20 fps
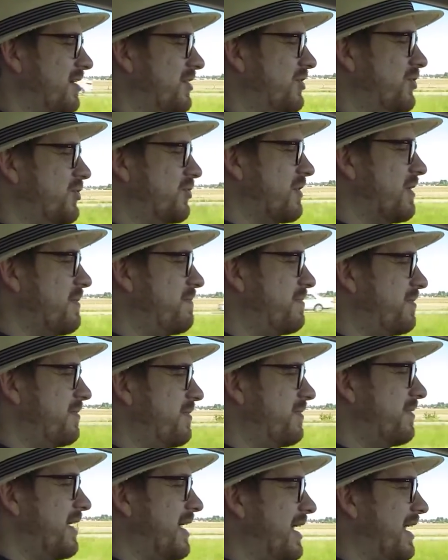trip,
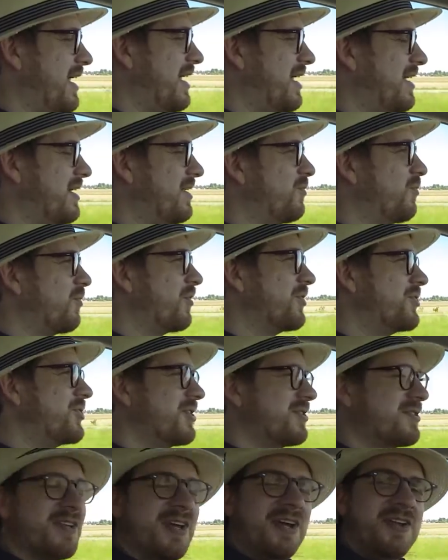and we're
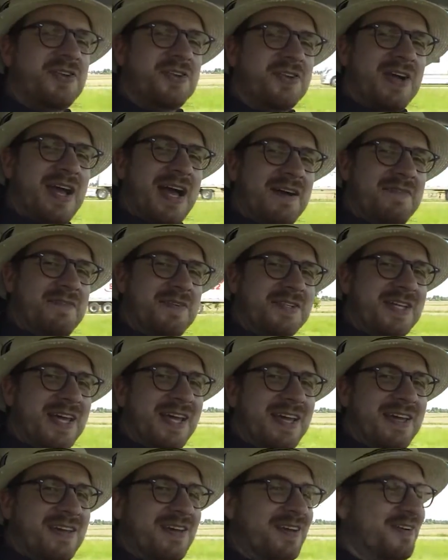just under half a
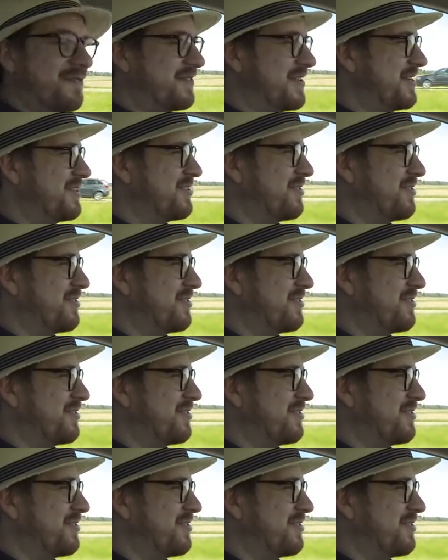tank of diesel